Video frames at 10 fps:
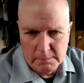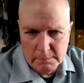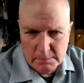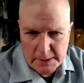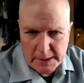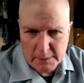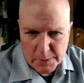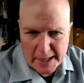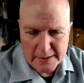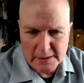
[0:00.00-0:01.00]
leading
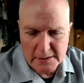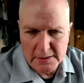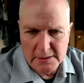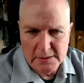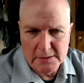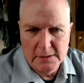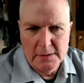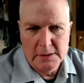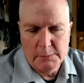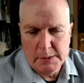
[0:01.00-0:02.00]
practices
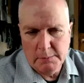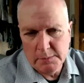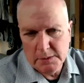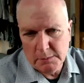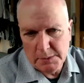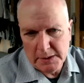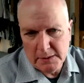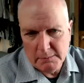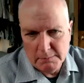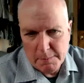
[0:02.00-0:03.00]
to
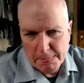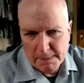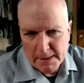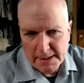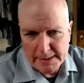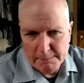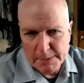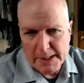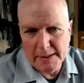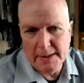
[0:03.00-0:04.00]
be
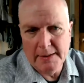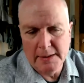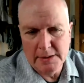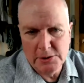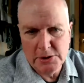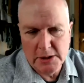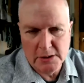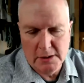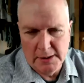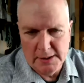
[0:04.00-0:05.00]
embodied
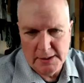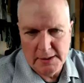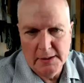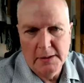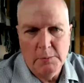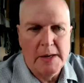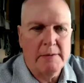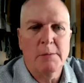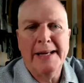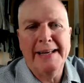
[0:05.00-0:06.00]
digitally when
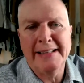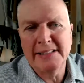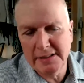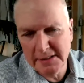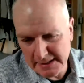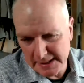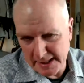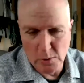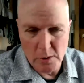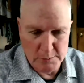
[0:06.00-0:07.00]
everybody isn't in that
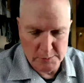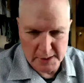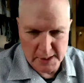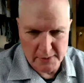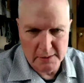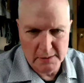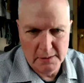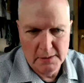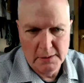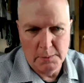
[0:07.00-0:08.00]
war room together,
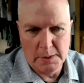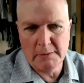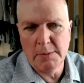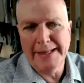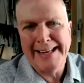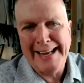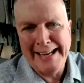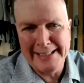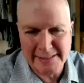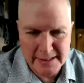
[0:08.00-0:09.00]
when everybody
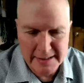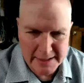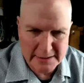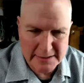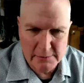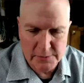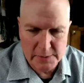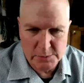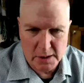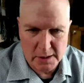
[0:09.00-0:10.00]
can't see that same
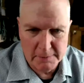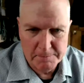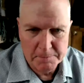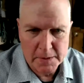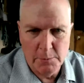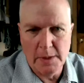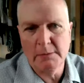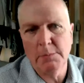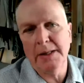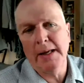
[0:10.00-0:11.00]
flip chart, when
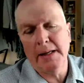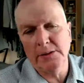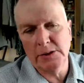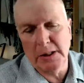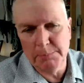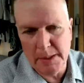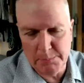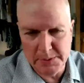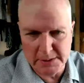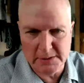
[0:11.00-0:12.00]
everybody can't jump up
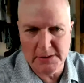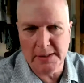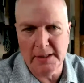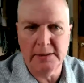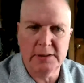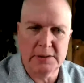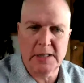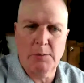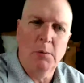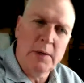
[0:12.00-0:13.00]
with a sticky and just
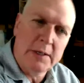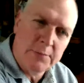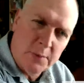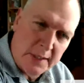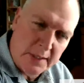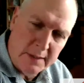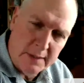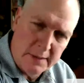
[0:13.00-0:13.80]
say, well, what if we